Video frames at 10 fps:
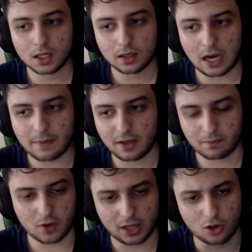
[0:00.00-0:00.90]
I
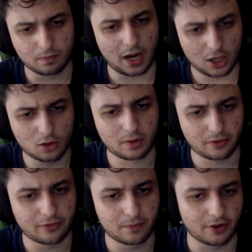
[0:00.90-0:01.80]
mean, a little
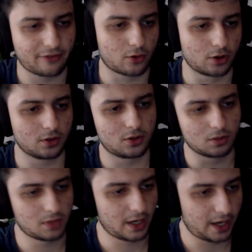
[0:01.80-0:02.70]
bit before
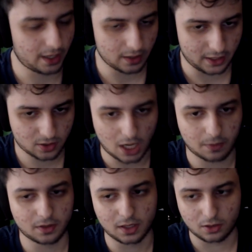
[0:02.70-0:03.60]
YouTube, but I
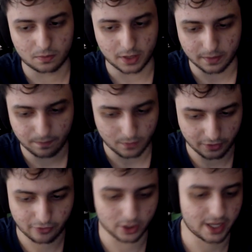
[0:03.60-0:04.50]
stopped a little bit
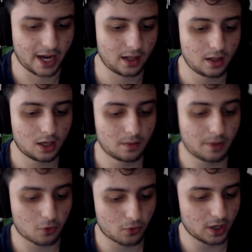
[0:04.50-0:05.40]
before that.
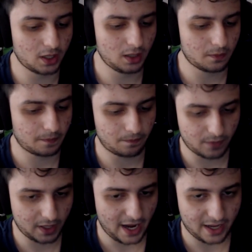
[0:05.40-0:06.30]
But really,
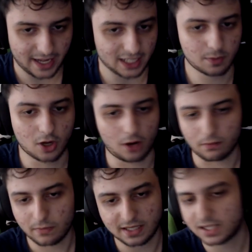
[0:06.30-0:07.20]
yeah, it gets me going.
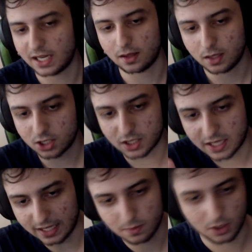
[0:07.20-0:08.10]
As I said, it just
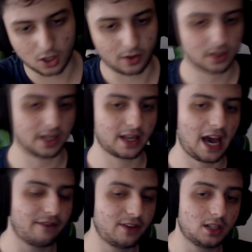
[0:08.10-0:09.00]
gets me going. Like
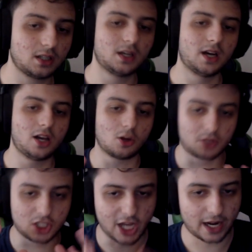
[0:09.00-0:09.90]
having an
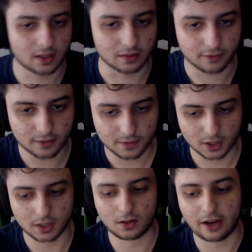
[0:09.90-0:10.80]
objective, you
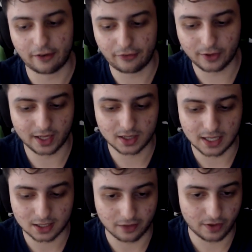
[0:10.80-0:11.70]
know, I feel like
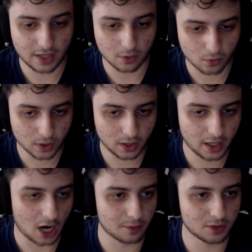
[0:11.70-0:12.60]
that's something that really
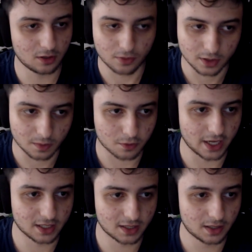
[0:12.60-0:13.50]
helps you if you're
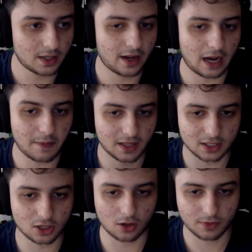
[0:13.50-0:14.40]
depressed. I mean,
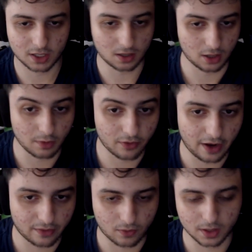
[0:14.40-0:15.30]
that's not gonna be with
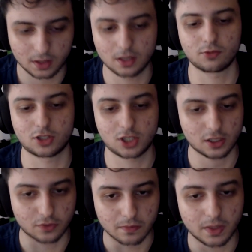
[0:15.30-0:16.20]
everyone. It was just
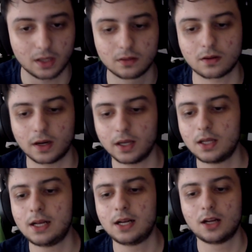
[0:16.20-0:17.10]
for me, right?
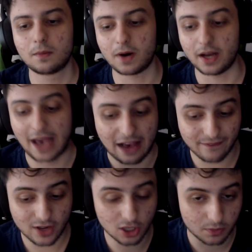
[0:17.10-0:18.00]
But
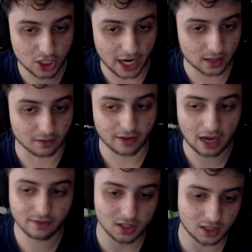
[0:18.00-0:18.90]
having objective,
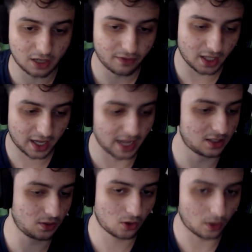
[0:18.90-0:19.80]
having something that
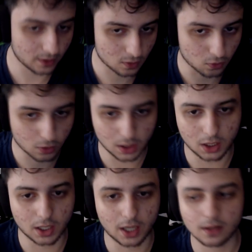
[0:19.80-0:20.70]
gets you going is really
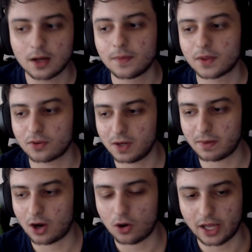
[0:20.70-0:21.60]
good. For me,
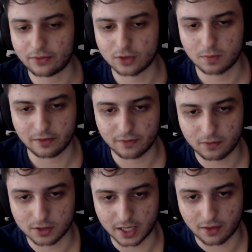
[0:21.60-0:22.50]
my whole life
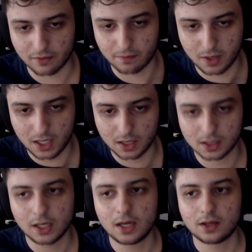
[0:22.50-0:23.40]
was like being
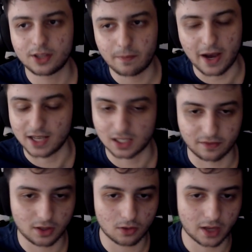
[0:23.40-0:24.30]
the best at a
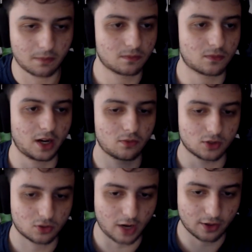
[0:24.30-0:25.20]
video game, right?
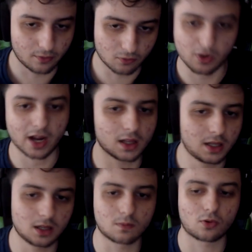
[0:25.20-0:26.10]
Was trying to rank
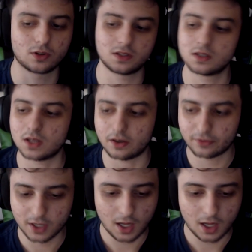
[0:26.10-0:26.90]
leaderboards and stuff.